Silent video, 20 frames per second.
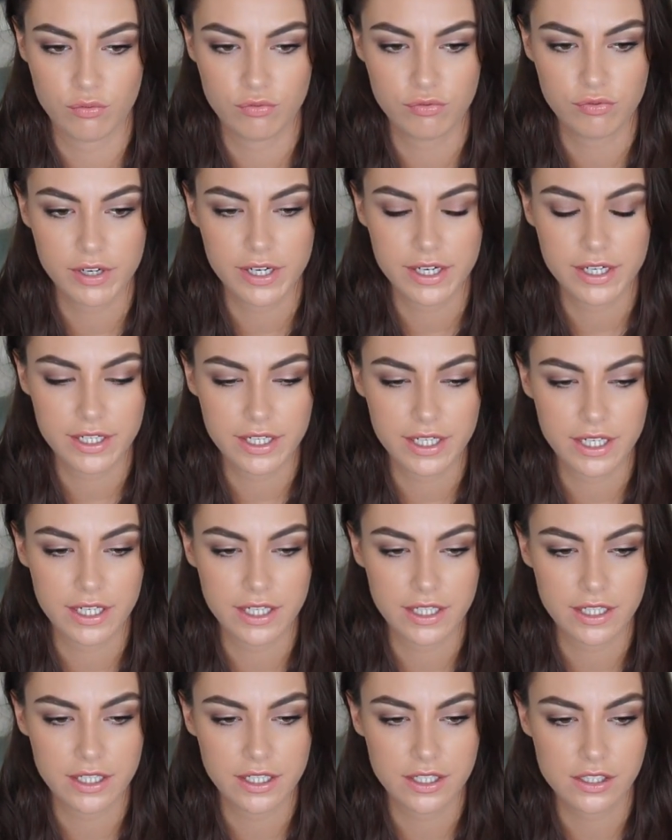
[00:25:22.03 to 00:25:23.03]

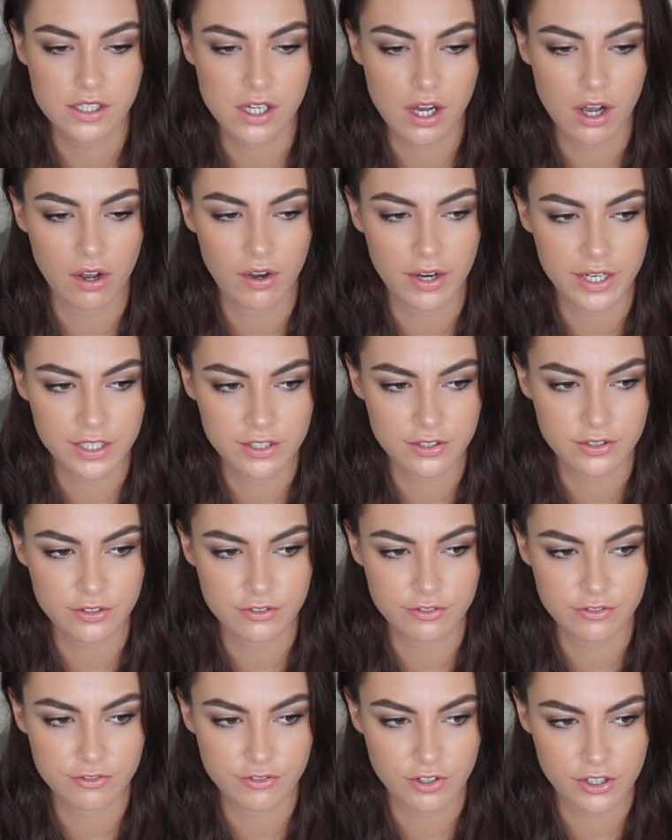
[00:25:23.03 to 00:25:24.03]
really kind
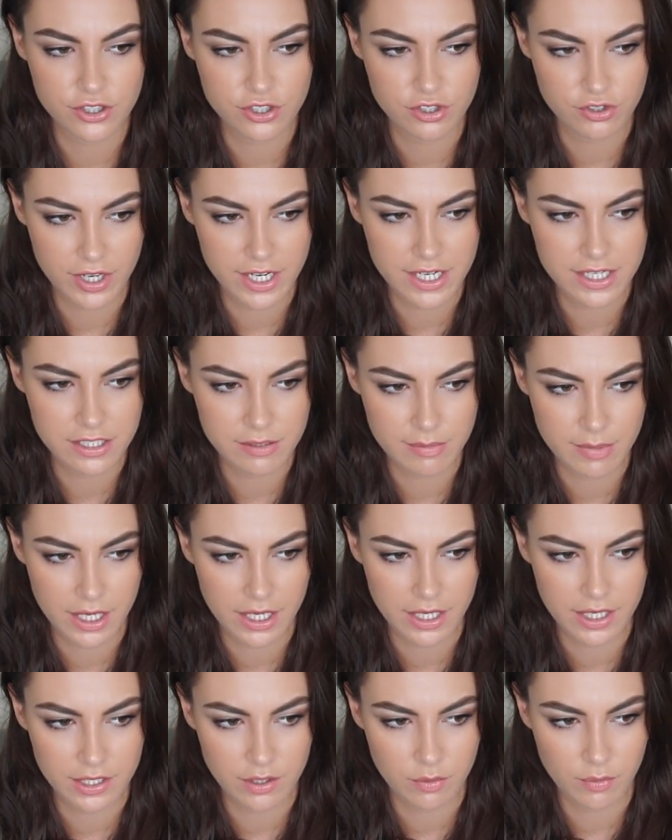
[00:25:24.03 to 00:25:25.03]
of frustrates
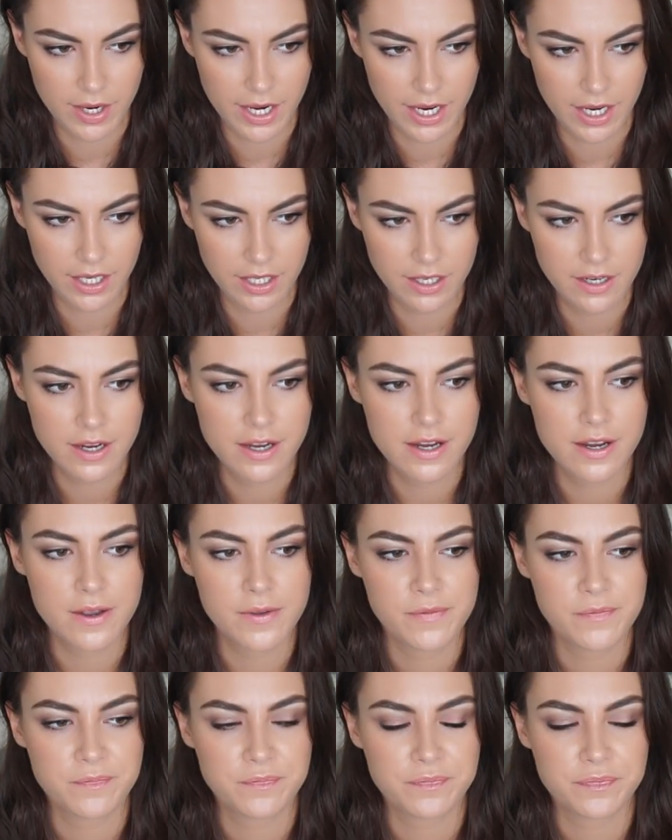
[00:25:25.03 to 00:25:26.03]
me in a way,
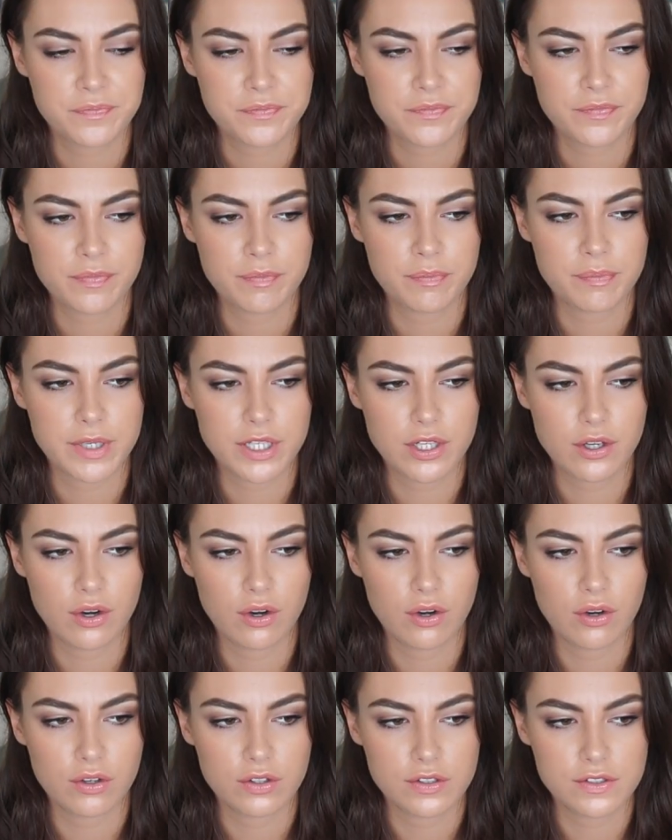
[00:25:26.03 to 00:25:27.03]

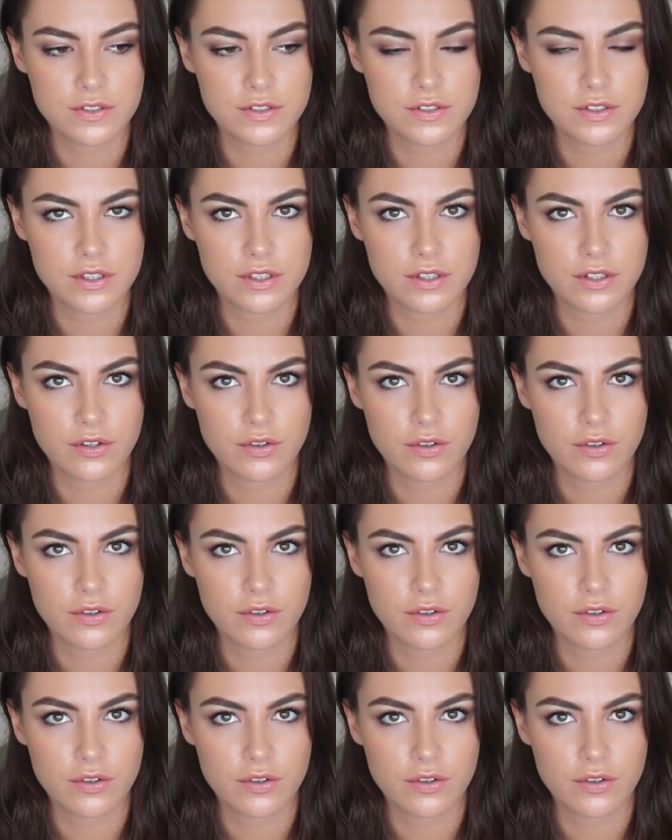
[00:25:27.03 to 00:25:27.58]
because